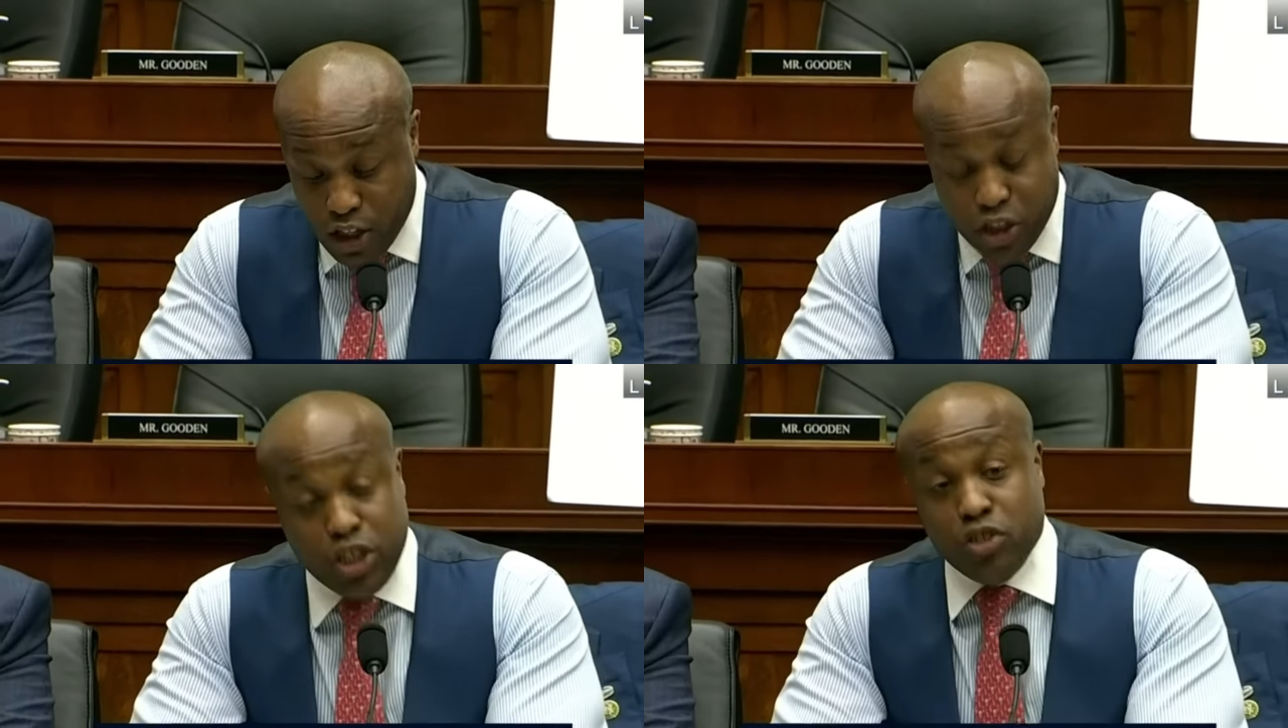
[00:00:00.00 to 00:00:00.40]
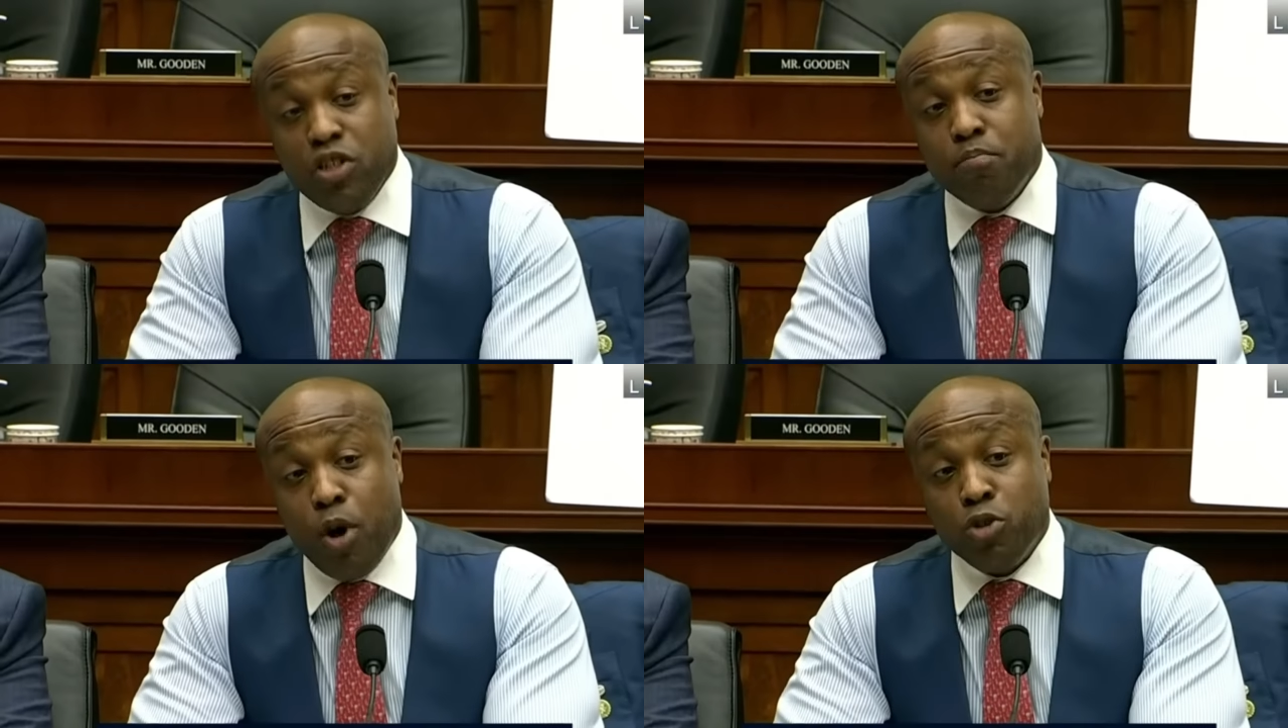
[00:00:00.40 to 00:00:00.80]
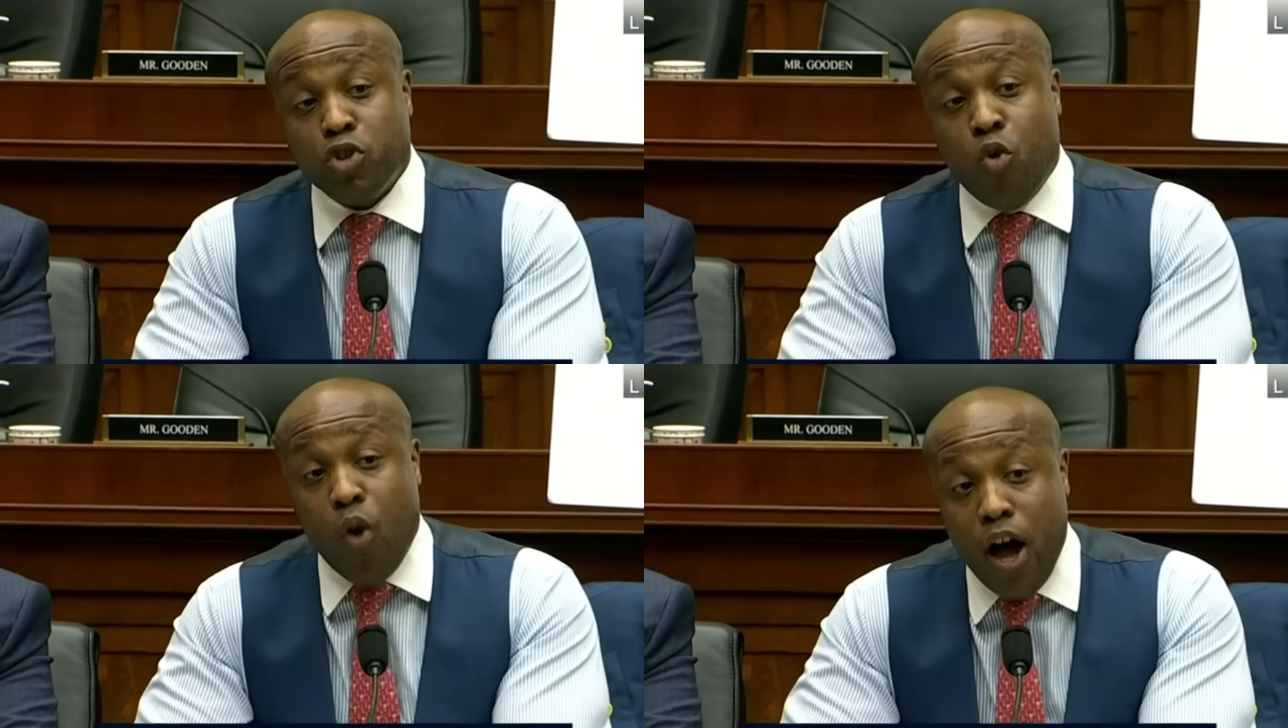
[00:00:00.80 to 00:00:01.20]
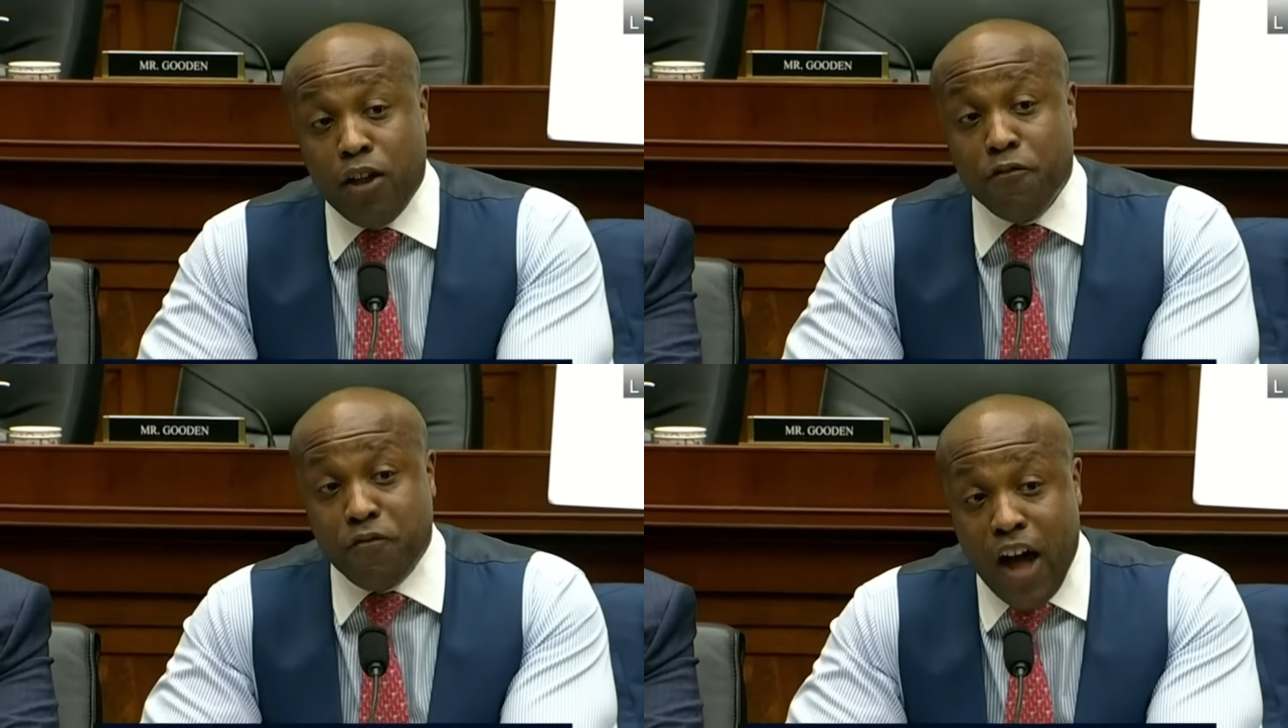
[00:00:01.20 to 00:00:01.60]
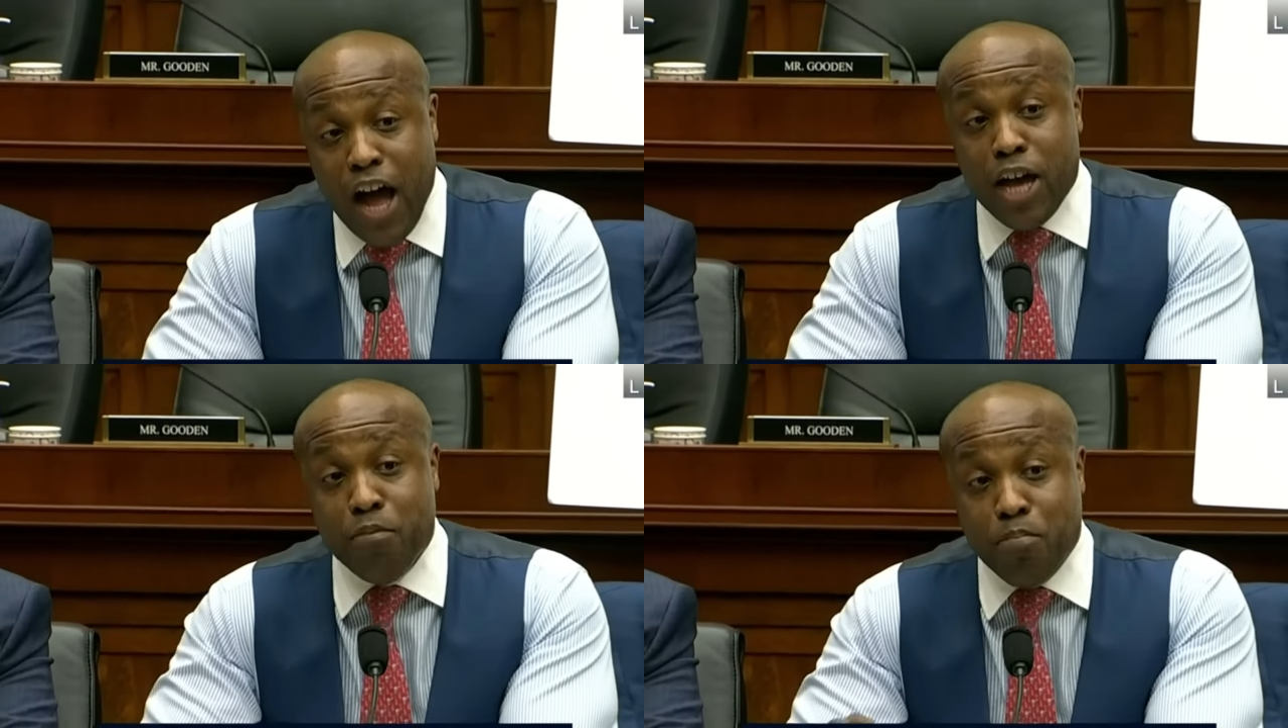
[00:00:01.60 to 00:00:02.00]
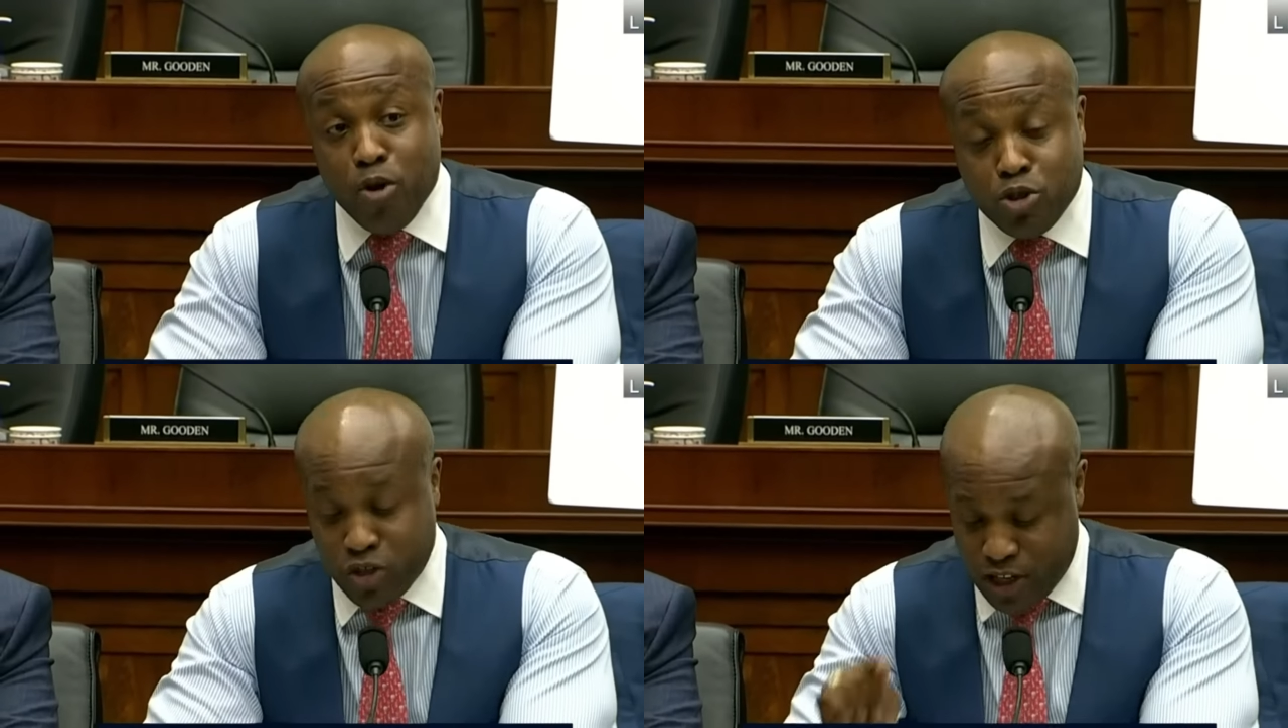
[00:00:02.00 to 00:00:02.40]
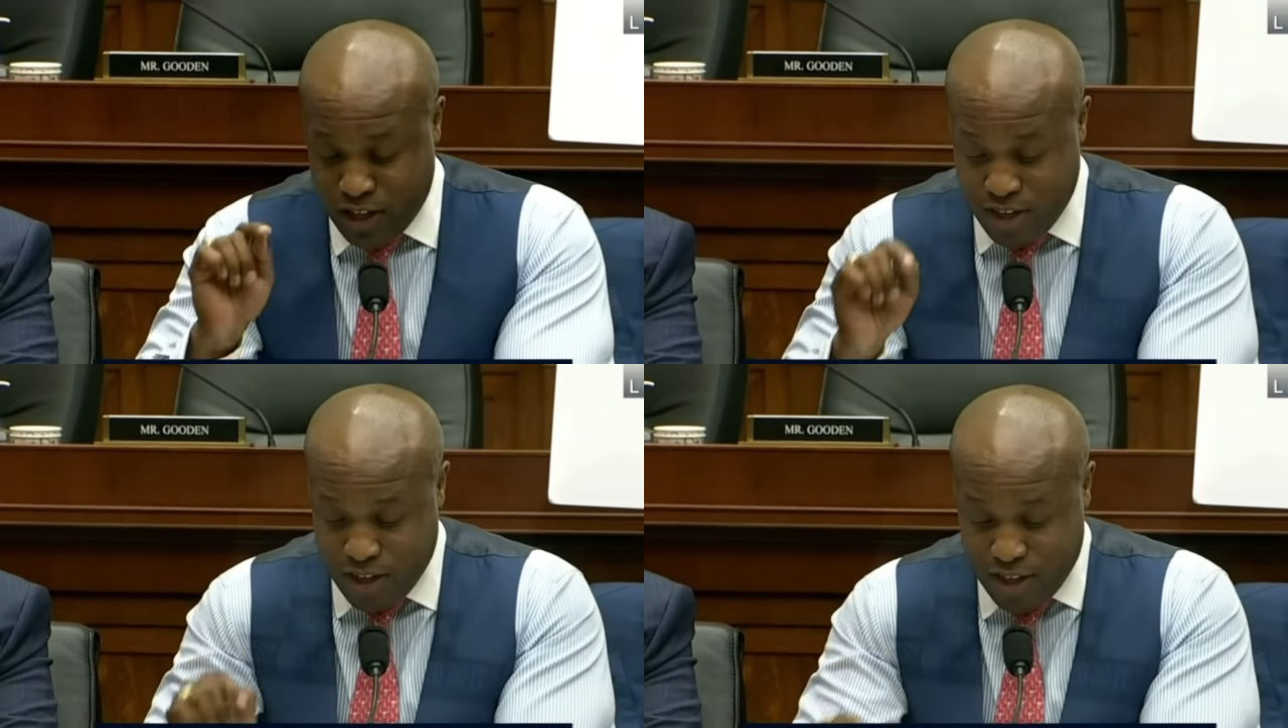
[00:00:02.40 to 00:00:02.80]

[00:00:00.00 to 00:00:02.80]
she is the most qualified person